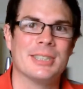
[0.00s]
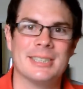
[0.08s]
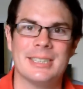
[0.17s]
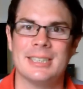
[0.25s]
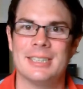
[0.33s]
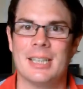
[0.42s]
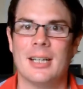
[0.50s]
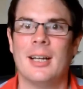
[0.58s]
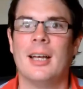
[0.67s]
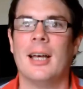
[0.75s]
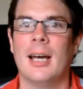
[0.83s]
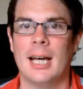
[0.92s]
studies teacher,
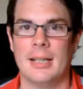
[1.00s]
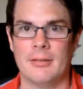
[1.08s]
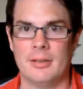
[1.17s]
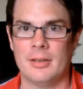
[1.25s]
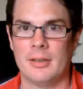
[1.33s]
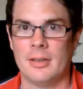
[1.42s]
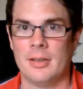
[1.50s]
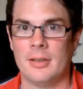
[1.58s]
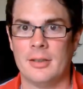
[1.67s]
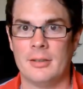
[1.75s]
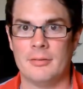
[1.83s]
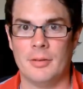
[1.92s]
and
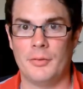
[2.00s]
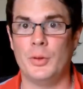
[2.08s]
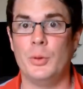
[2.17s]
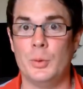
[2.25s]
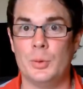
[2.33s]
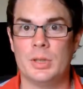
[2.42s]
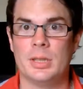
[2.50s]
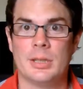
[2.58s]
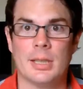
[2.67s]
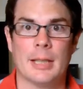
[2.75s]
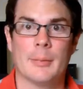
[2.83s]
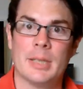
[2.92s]

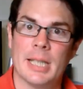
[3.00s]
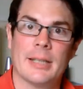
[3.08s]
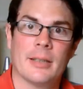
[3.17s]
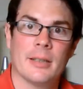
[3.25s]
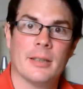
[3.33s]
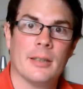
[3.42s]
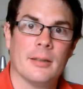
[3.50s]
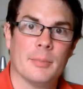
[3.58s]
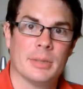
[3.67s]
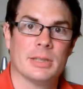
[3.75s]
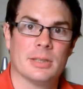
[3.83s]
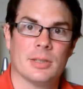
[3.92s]
refused to let me take
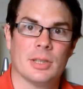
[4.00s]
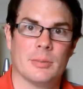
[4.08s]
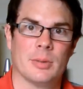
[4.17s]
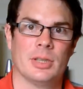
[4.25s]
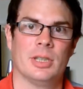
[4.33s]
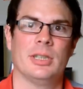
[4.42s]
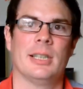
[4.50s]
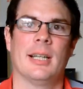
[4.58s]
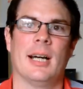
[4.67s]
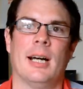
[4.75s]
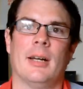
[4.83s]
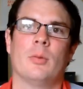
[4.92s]
business studies because she said
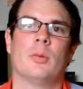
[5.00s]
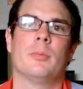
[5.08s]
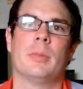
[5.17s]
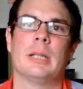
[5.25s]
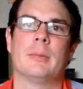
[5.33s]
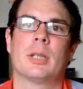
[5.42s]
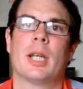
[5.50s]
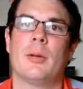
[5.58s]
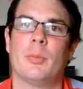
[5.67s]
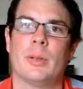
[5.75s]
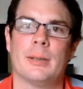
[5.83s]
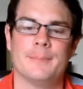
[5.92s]
I wouldn't be able to
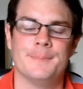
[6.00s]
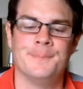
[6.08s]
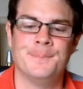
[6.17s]
cope with it.